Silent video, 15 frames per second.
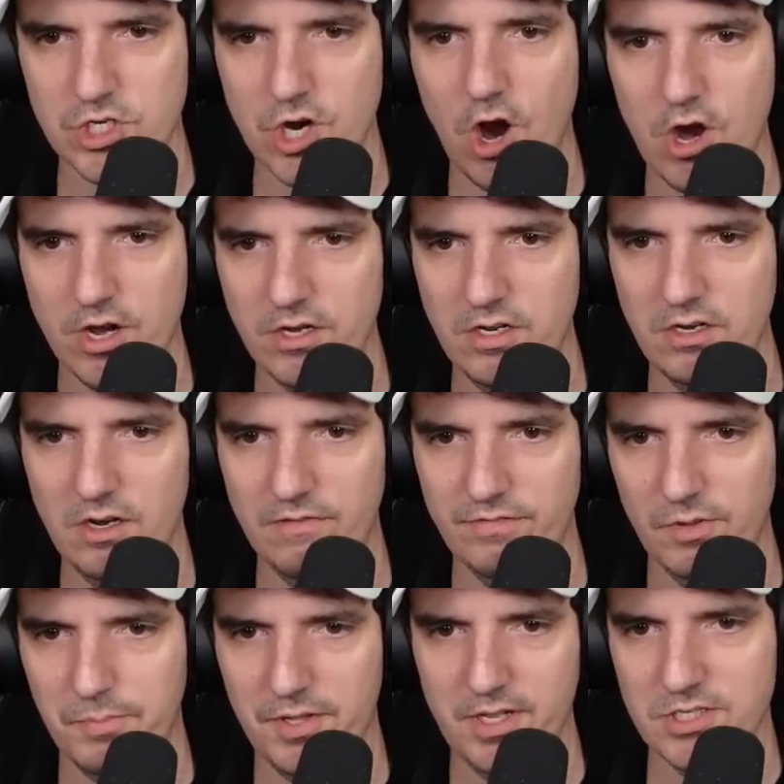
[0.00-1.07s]
targeted of
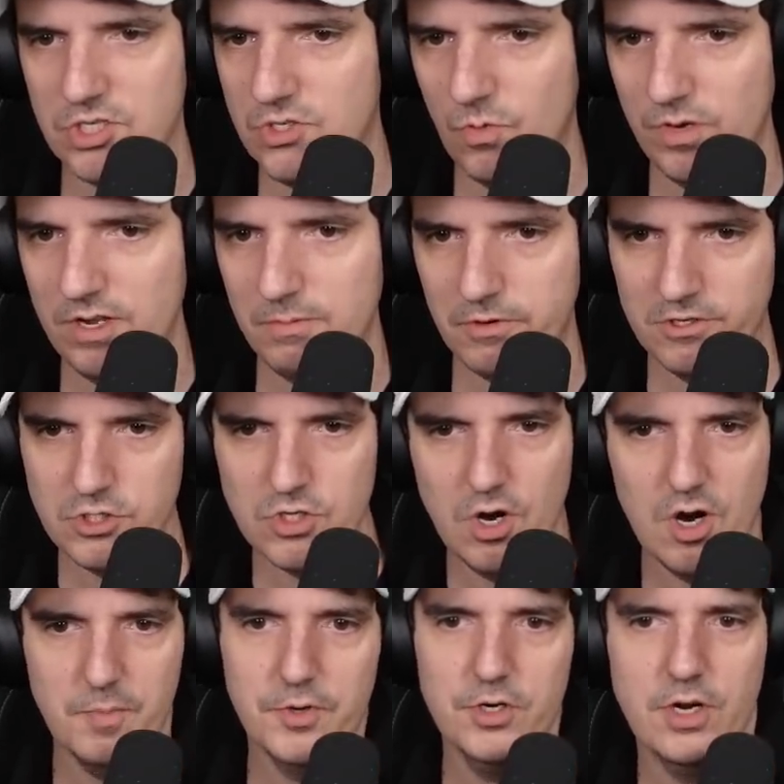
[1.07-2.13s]
the plus 20 versus
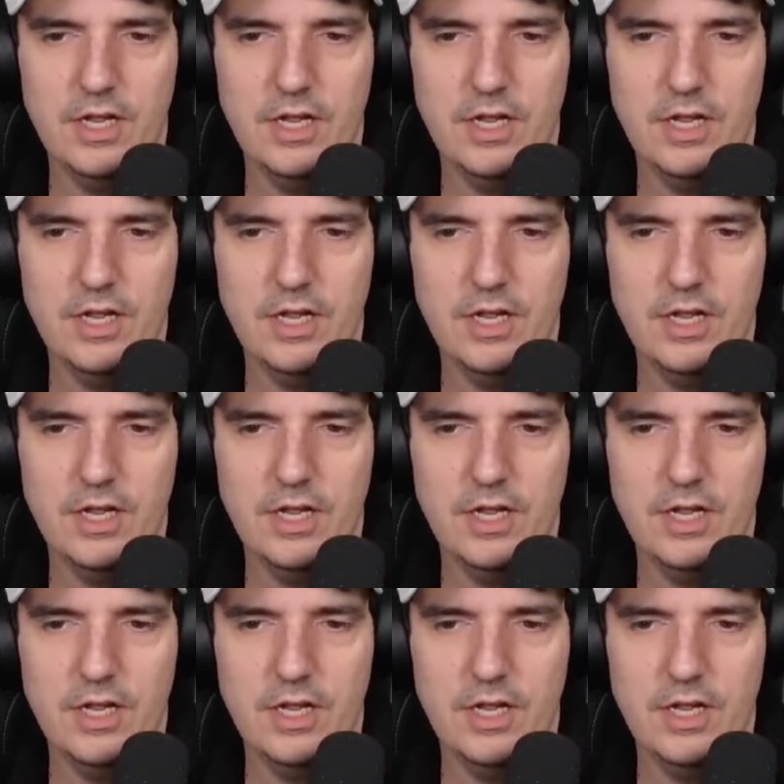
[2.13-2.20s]
armored,